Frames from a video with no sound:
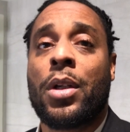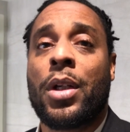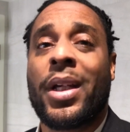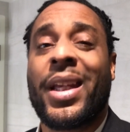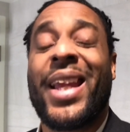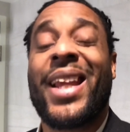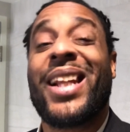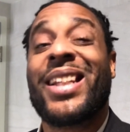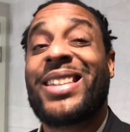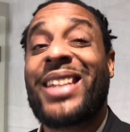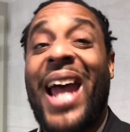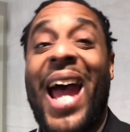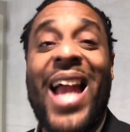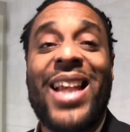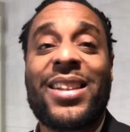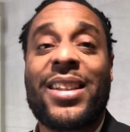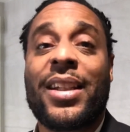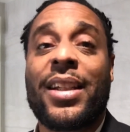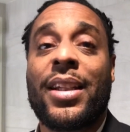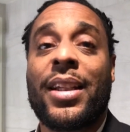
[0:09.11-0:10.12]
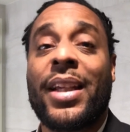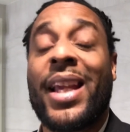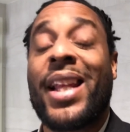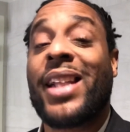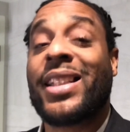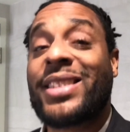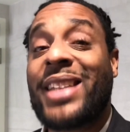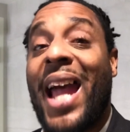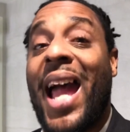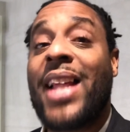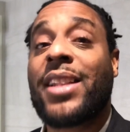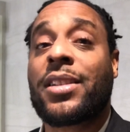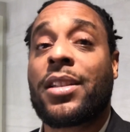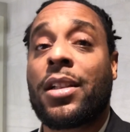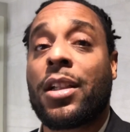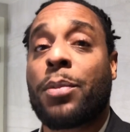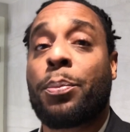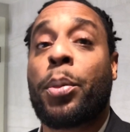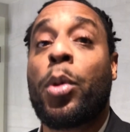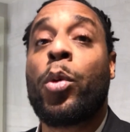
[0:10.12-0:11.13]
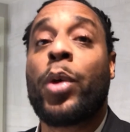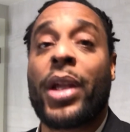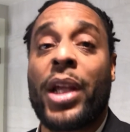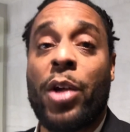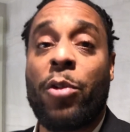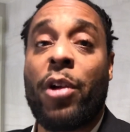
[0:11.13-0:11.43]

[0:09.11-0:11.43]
get attached get attached to Pookie and